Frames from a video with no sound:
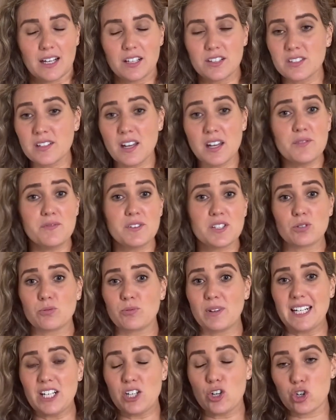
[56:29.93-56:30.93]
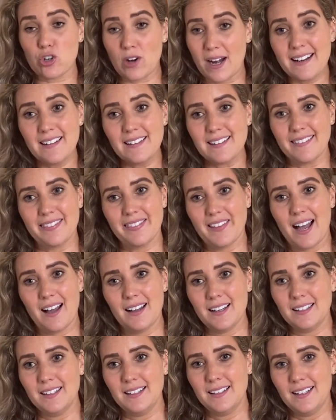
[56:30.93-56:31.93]
Because none of us are really trained in
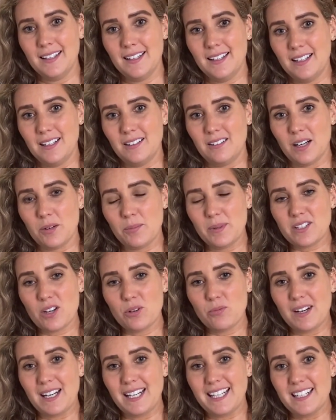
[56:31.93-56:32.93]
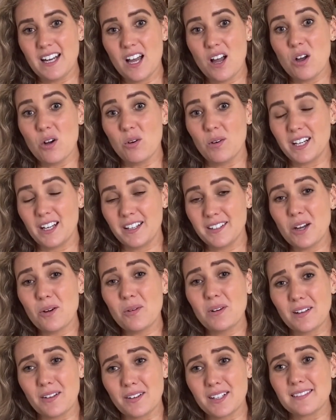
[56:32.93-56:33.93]
that, right? We don't really know. And I
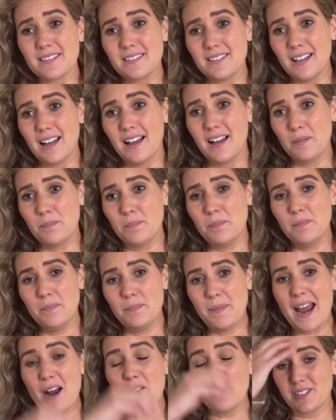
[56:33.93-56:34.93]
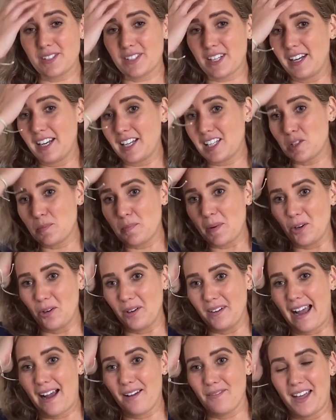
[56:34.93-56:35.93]
know a lot of parents can
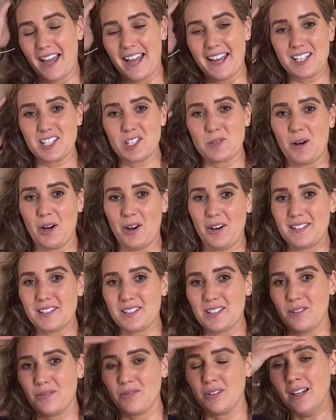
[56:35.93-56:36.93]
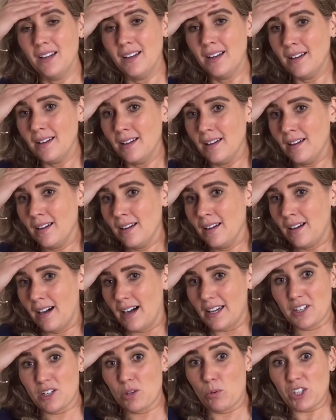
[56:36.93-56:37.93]
have that experience of,
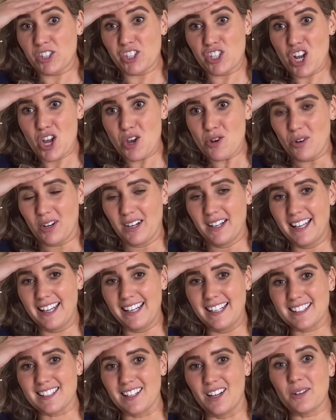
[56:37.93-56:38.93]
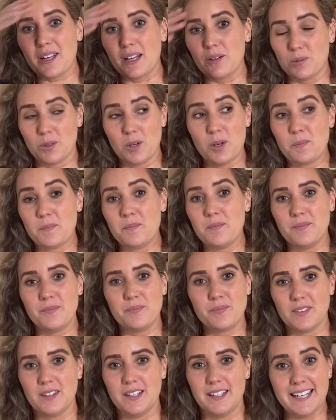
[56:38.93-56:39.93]
I don't know what to do, and it's like, okay, well,
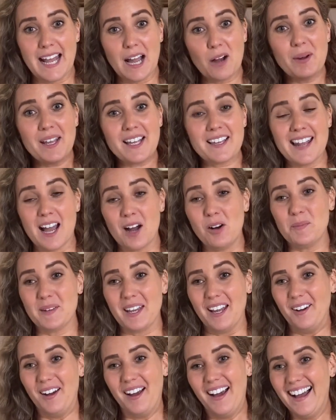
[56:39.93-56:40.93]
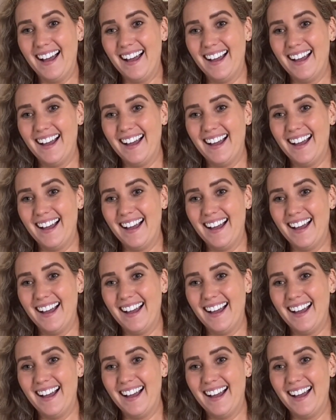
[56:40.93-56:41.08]
now we can help you.